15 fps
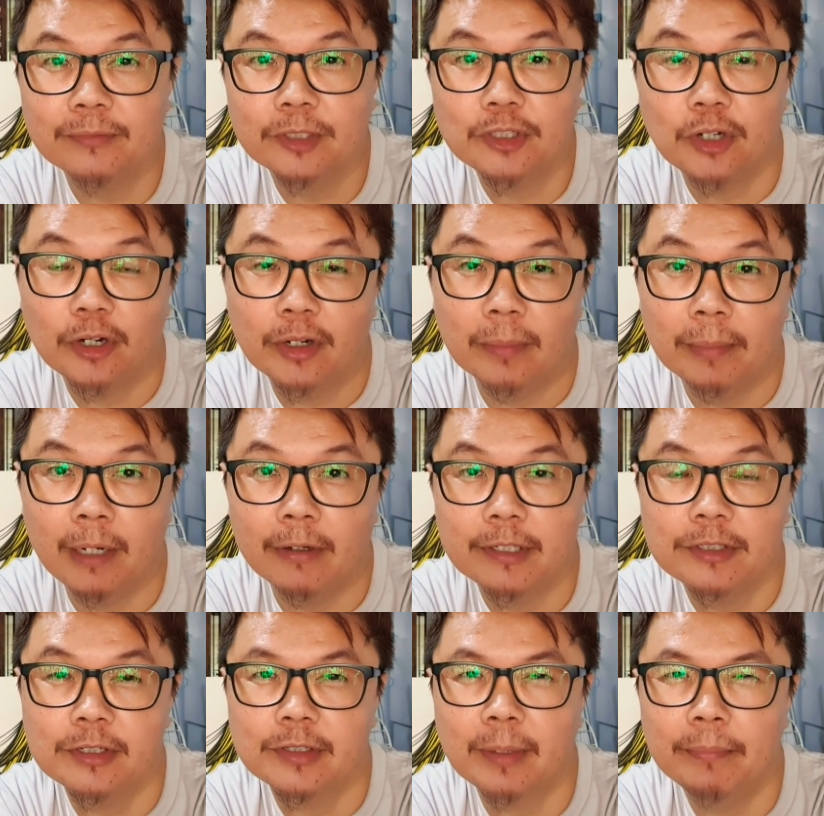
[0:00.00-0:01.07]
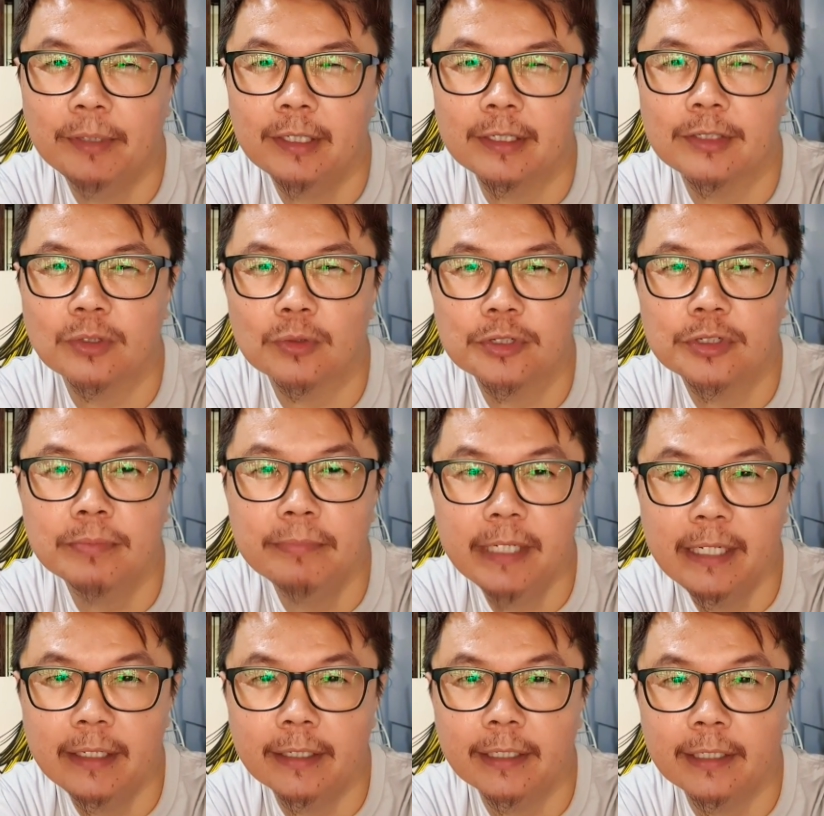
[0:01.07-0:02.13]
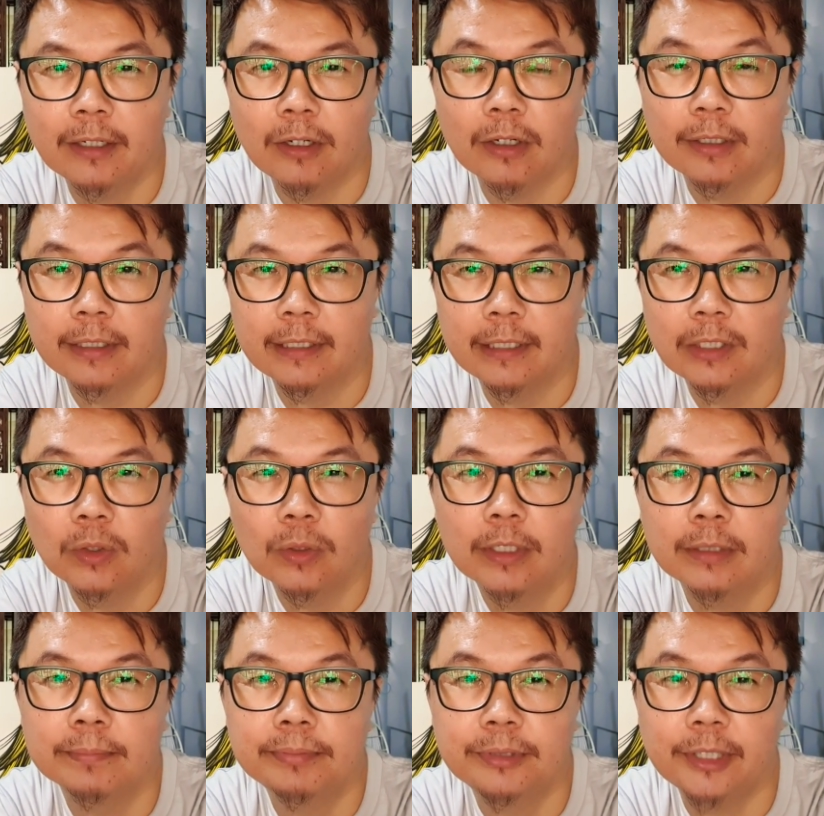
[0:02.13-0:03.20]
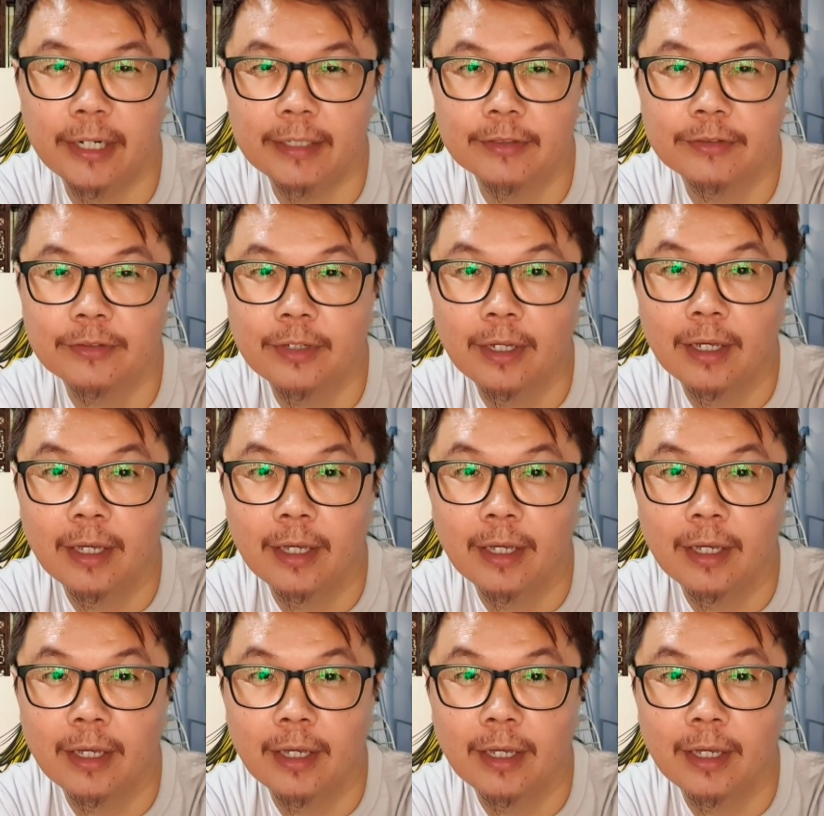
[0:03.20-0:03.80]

talk about. It's not something the social media or the local press